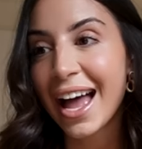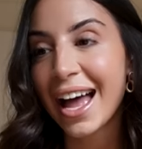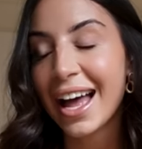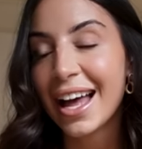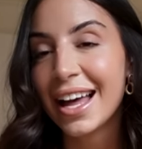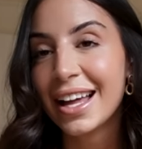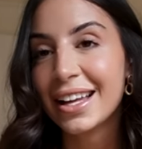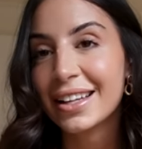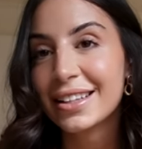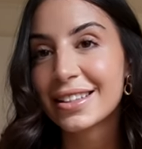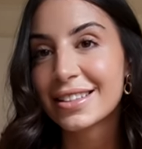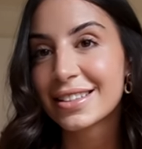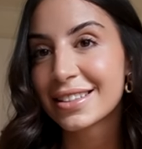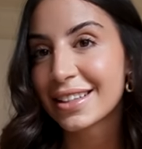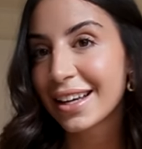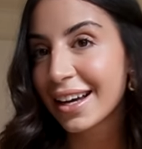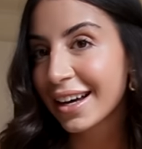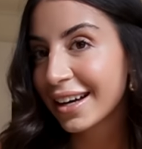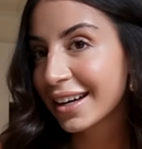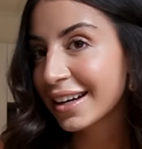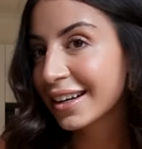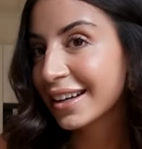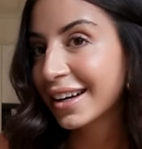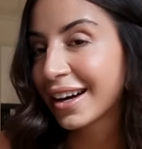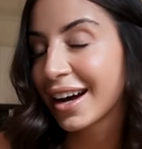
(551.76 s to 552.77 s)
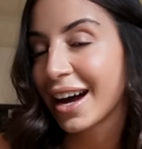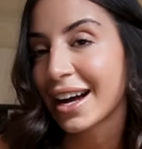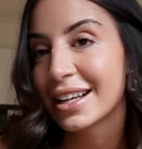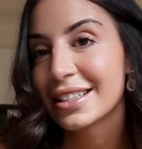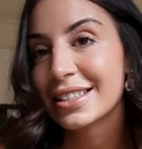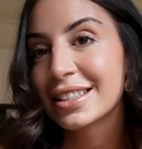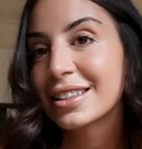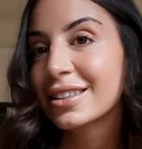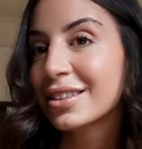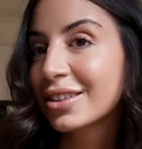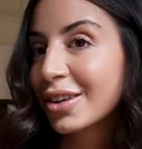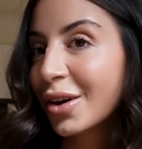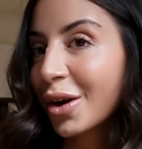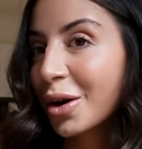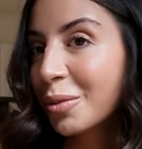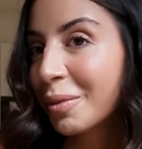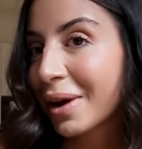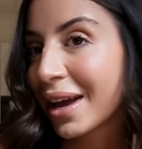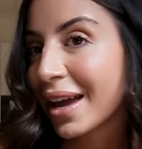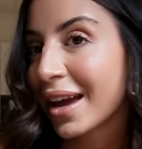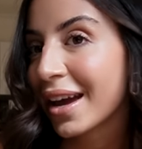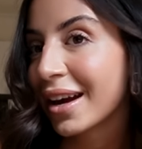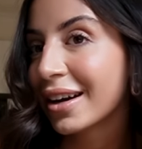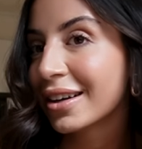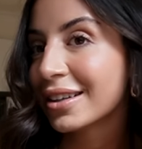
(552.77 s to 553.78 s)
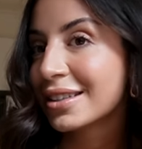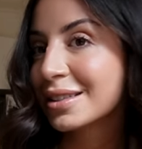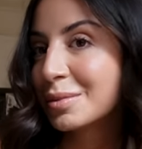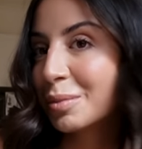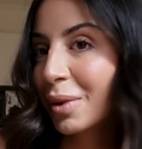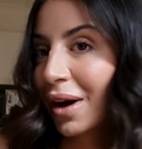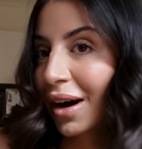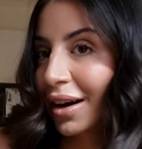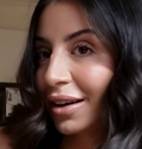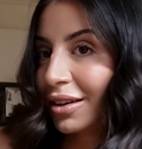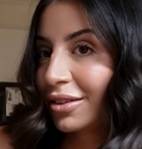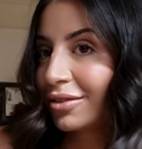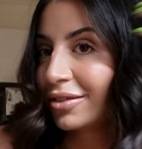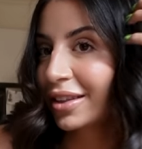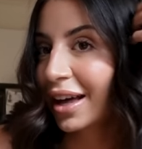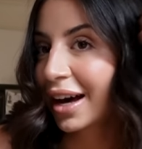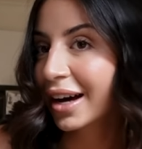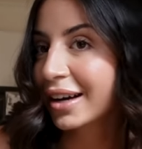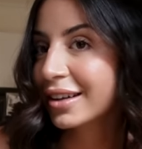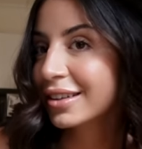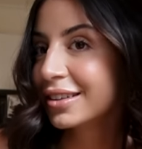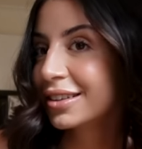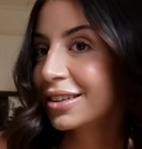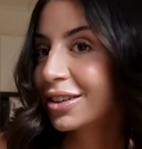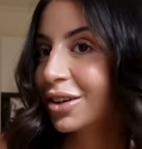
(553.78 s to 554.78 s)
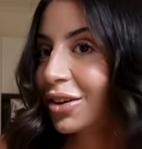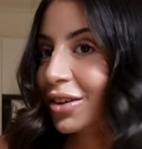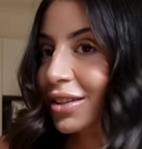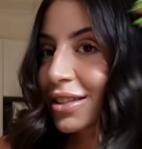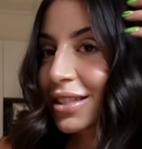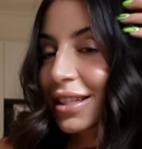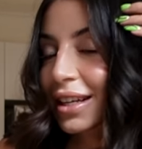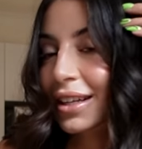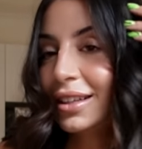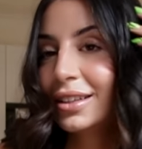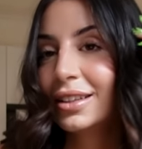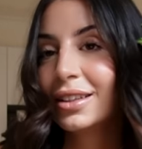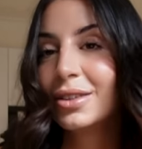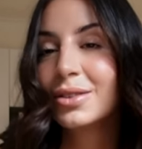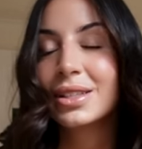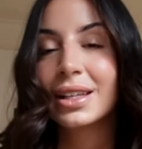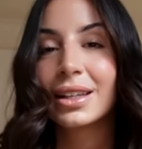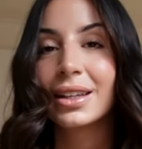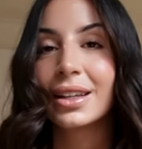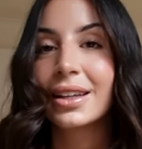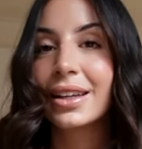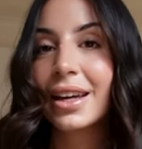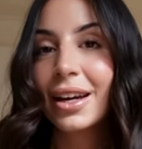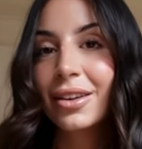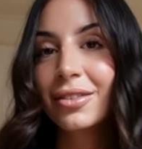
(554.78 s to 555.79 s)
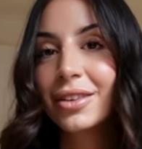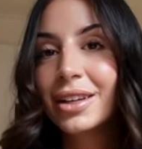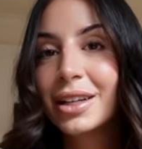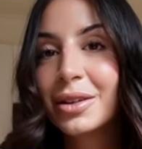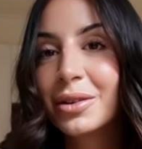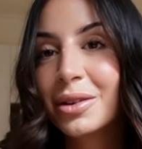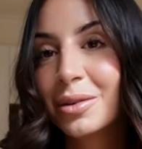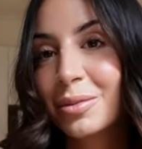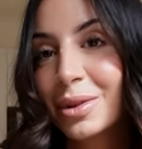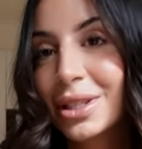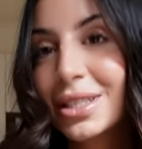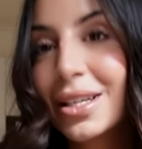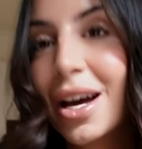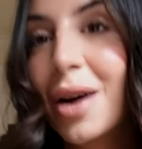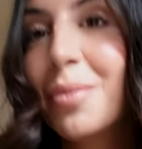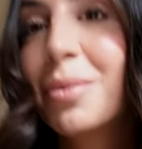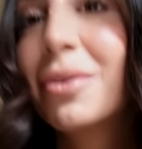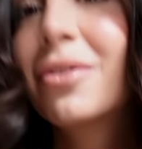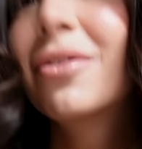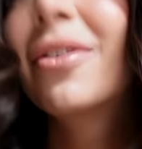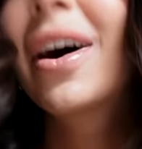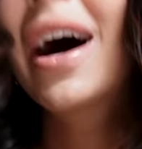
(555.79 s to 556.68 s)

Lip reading: And yeah, I did curl my hair as part of that content. It was like a get ready with me type of